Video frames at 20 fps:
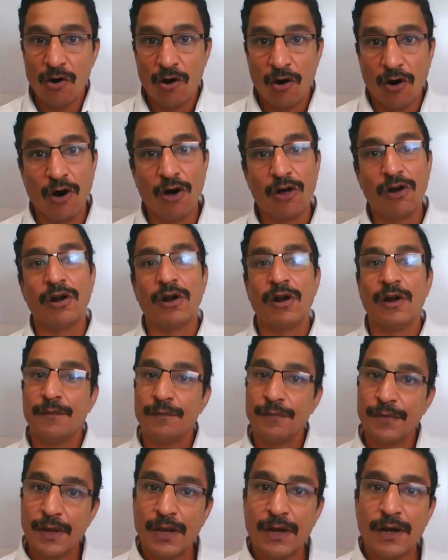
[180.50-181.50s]
or
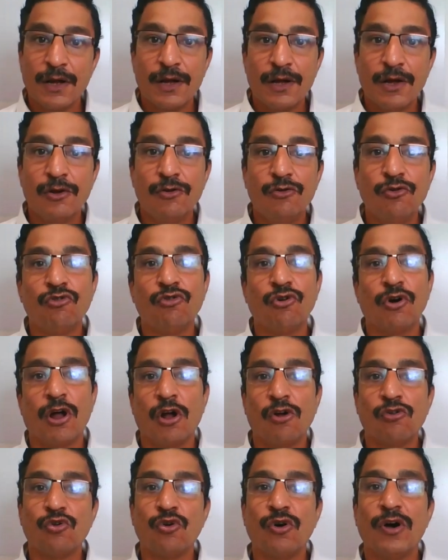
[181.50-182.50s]
you should
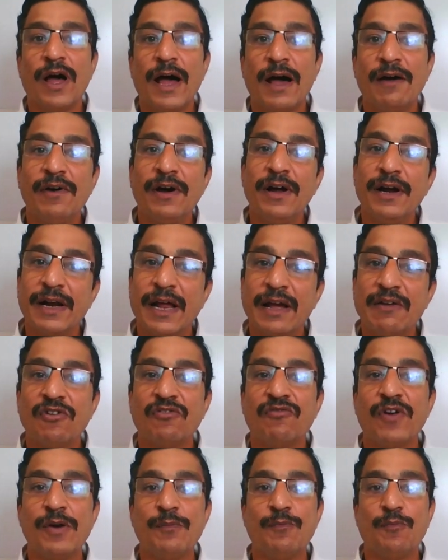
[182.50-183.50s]
also have a
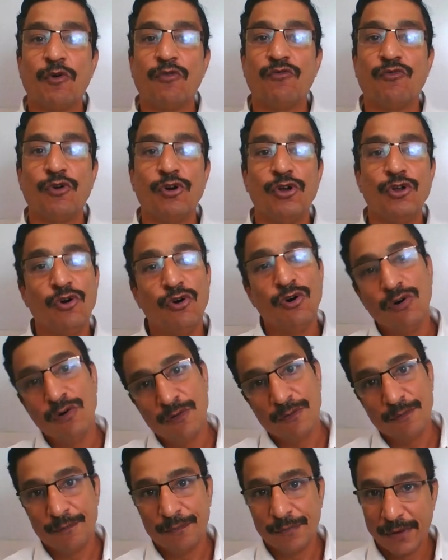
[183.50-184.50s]
diversified
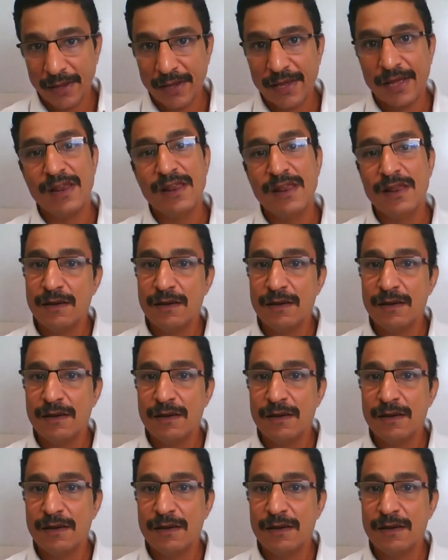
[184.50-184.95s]
portfolio in